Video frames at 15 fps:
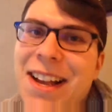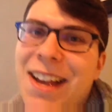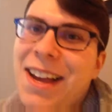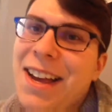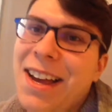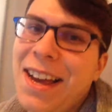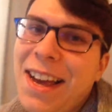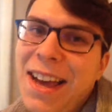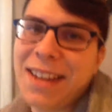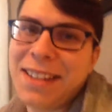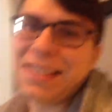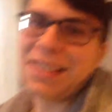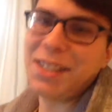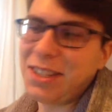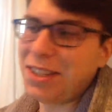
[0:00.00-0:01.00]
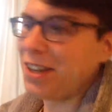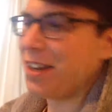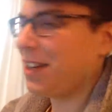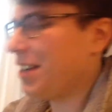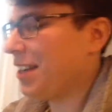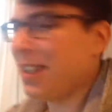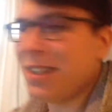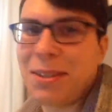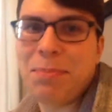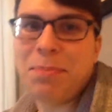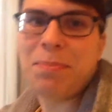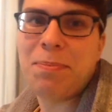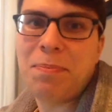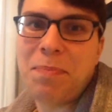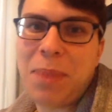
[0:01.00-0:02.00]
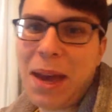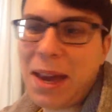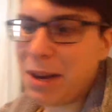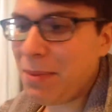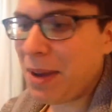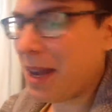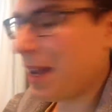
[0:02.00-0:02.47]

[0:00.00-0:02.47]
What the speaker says: as this dog is batting my